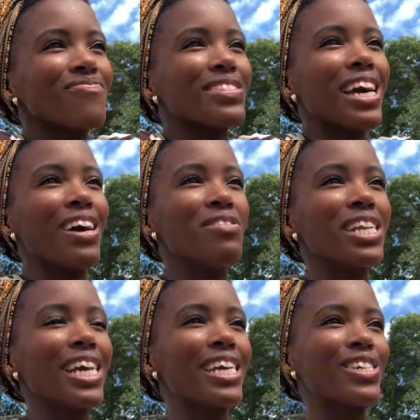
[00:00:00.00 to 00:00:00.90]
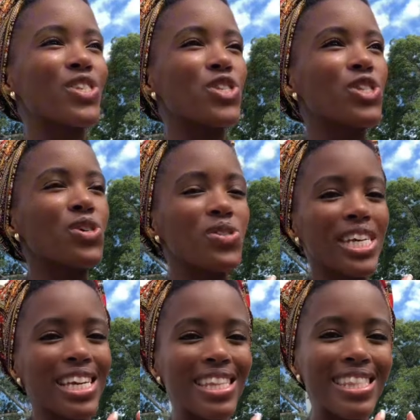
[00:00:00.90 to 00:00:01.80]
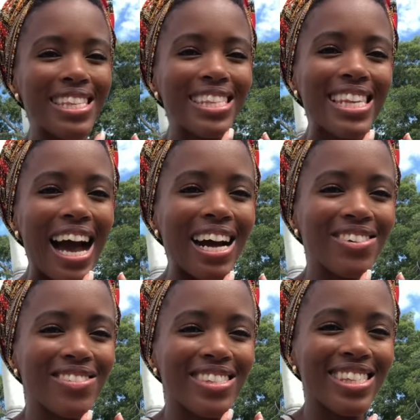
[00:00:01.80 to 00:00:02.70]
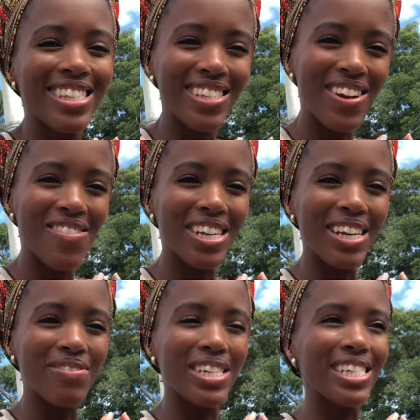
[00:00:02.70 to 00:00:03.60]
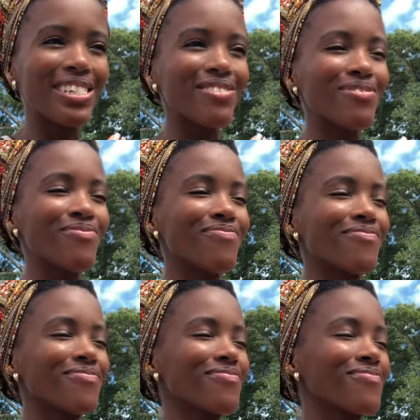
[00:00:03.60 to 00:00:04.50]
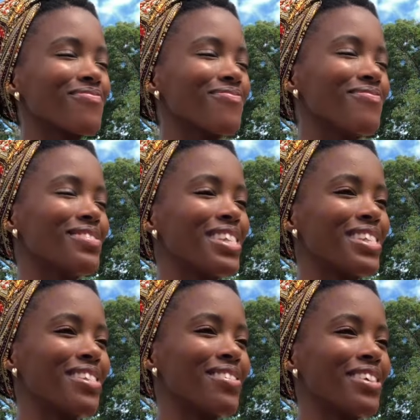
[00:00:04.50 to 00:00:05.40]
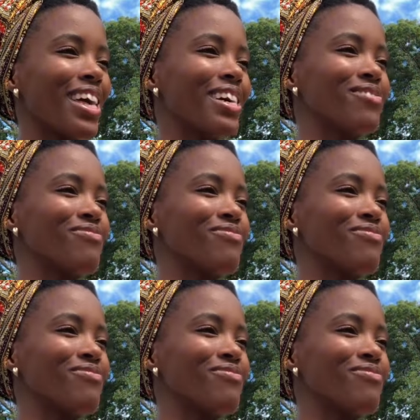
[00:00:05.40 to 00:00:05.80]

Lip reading: I want to like soak in the sounds, you know what I mean? Listen to all that.